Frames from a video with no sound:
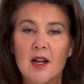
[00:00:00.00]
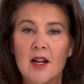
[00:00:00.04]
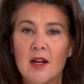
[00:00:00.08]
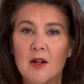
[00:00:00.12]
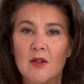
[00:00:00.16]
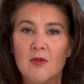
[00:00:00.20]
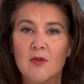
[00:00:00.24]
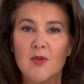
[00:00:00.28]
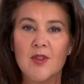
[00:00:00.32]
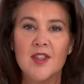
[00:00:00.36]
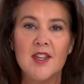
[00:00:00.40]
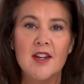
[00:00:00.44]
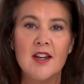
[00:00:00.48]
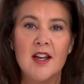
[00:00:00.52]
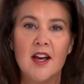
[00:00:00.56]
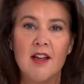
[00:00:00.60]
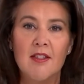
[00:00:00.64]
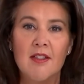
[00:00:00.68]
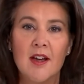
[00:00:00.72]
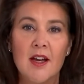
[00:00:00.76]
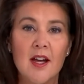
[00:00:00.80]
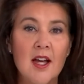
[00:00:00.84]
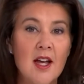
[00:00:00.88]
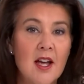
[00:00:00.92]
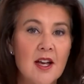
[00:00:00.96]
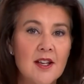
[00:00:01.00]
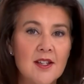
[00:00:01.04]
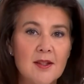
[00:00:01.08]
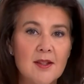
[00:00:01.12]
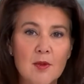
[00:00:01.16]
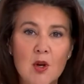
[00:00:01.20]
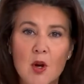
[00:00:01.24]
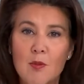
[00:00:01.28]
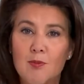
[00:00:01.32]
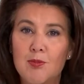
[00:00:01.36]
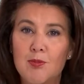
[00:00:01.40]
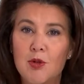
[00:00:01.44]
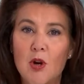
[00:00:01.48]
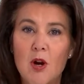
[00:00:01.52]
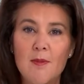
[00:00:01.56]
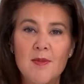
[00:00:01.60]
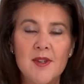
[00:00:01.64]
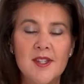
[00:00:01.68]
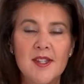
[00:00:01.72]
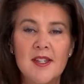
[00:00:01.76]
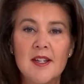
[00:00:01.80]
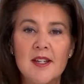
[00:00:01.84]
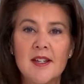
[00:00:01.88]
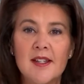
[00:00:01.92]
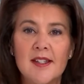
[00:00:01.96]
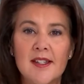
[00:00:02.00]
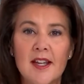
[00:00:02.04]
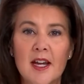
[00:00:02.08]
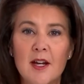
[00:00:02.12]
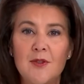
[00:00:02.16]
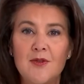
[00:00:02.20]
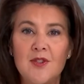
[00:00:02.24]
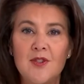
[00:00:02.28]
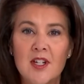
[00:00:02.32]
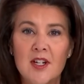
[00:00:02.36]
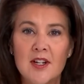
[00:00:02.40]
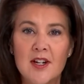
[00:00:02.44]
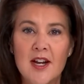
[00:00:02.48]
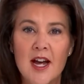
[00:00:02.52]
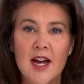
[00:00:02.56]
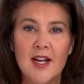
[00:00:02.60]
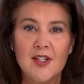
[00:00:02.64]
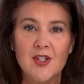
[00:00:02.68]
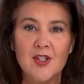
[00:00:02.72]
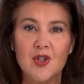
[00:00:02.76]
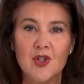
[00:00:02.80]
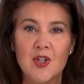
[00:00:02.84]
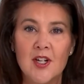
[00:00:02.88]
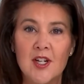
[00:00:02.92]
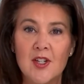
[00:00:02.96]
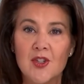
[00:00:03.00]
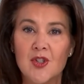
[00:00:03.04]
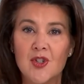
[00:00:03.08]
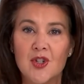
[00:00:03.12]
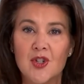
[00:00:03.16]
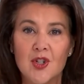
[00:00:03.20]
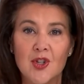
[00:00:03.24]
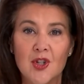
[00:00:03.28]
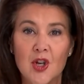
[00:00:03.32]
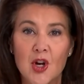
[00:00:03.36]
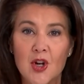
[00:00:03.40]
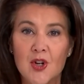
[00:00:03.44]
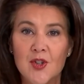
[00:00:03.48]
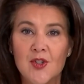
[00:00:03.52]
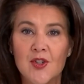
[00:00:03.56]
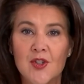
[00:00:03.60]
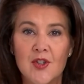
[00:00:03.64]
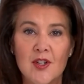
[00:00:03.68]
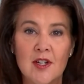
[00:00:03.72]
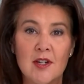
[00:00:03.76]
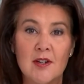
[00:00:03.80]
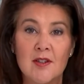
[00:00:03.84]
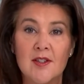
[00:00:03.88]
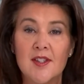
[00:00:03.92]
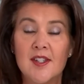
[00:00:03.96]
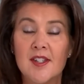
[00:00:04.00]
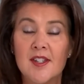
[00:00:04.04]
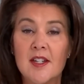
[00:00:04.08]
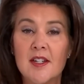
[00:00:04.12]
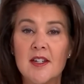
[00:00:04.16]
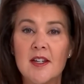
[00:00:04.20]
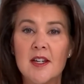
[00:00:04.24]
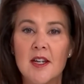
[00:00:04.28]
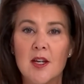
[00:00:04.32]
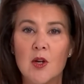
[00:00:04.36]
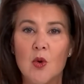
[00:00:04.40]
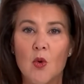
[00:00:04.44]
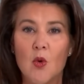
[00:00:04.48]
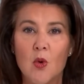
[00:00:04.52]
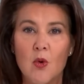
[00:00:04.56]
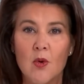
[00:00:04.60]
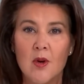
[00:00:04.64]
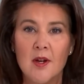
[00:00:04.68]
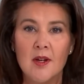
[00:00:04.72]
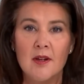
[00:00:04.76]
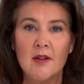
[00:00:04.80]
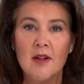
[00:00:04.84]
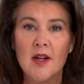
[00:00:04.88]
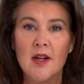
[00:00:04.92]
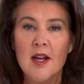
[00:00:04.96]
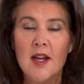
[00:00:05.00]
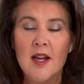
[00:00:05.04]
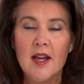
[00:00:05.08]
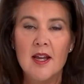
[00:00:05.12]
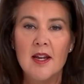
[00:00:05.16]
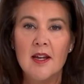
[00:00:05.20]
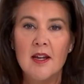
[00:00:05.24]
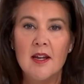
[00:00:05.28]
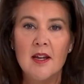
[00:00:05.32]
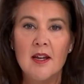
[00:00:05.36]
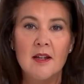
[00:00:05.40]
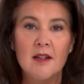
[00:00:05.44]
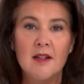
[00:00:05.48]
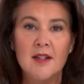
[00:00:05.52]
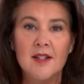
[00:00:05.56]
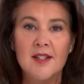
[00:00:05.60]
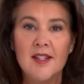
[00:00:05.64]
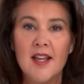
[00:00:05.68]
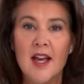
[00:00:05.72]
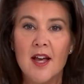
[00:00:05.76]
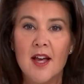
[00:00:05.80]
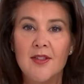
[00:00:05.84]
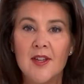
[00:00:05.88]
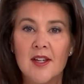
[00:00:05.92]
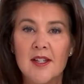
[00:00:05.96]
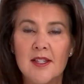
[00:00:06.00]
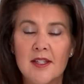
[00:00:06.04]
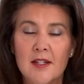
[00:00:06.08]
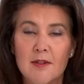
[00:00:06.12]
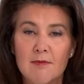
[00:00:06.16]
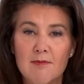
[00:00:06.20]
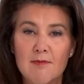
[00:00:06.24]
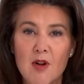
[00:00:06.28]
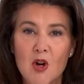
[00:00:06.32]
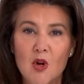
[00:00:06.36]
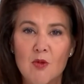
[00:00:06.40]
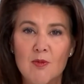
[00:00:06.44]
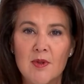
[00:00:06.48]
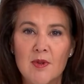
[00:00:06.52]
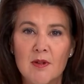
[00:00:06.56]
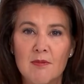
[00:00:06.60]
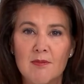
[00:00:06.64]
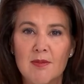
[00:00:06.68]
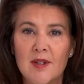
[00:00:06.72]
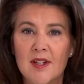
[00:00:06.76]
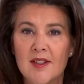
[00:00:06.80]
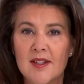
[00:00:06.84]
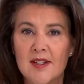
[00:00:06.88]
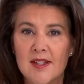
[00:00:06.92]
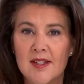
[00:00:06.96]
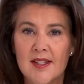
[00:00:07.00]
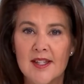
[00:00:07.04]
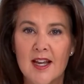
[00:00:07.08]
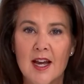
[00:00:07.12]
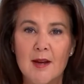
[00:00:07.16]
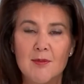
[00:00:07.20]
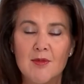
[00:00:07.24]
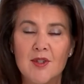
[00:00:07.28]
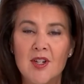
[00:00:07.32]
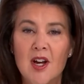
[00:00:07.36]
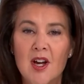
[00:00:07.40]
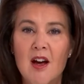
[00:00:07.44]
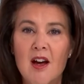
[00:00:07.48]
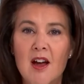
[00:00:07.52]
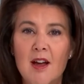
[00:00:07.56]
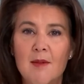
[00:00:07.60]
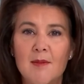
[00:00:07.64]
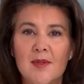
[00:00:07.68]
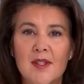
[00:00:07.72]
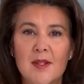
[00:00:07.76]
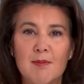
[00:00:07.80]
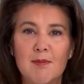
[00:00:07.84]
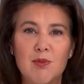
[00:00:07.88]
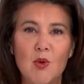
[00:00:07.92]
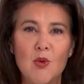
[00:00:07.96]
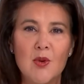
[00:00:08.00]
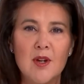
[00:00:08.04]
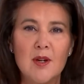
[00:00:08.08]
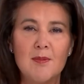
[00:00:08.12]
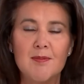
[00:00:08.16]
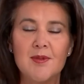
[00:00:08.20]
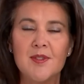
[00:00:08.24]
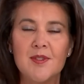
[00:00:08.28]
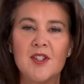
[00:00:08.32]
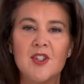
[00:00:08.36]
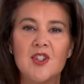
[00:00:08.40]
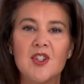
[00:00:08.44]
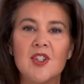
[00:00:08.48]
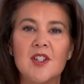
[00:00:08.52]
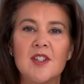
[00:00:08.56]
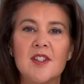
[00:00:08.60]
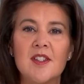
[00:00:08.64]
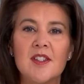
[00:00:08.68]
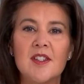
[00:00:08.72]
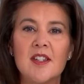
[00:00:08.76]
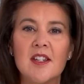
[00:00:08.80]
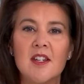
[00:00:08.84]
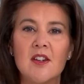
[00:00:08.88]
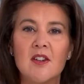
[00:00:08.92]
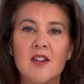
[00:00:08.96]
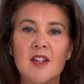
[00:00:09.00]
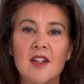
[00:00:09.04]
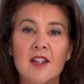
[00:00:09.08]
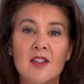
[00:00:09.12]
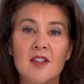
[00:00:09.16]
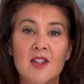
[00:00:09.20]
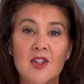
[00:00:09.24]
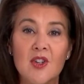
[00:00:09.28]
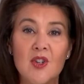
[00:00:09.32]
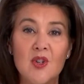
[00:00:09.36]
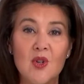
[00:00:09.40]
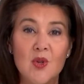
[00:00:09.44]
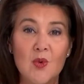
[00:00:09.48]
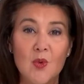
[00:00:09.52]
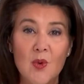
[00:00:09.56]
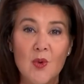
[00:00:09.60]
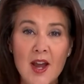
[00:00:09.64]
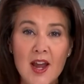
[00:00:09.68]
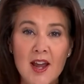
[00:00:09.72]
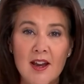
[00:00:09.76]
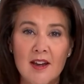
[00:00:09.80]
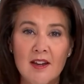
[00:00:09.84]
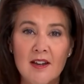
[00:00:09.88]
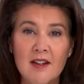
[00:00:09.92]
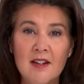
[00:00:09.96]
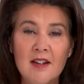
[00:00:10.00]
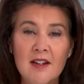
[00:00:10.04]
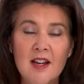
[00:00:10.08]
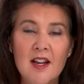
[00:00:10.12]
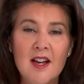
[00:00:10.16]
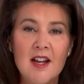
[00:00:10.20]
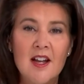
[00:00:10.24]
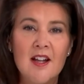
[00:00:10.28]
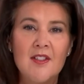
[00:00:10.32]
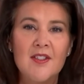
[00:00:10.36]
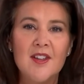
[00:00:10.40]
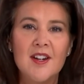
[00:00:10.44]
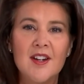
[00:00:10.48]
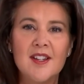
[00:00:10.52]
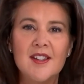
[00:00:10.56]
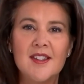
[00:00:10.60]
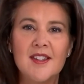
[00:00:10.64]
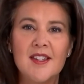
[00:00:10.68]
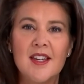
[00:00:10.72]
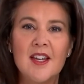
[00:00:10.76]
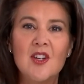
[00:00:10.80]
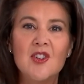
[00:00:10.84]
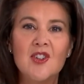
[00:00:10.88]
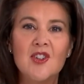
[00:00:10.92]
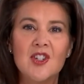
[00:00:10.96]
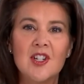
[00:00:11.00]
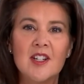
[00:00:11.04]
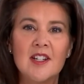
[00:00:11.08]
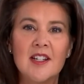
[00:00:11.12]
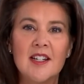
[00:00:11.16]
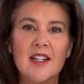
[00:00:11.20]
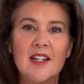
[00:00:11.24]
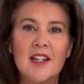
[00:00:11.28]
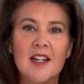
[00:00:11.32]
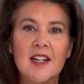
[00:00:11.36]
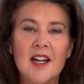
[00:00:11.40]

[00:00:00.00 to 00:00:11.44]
with another. So, promising safety on our streets to those in Sydney or in the southeast of Melbourne, but at the same time supporting positions in the UN that essentially